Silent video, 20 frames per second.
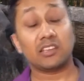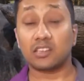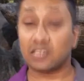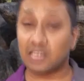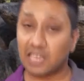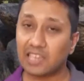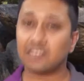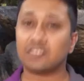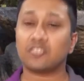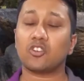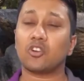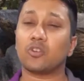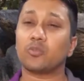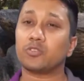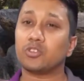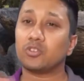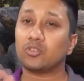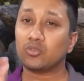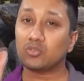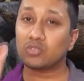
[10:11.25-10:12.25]
It has an
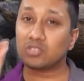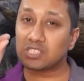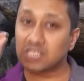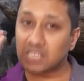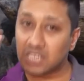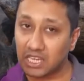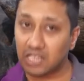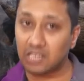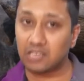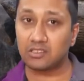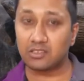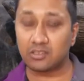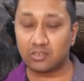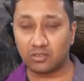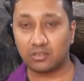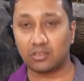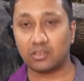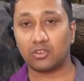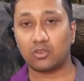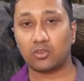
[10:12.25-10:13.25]
option to change
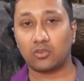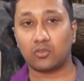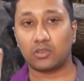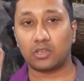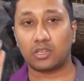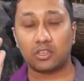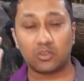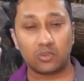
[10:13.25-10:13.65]
it over there.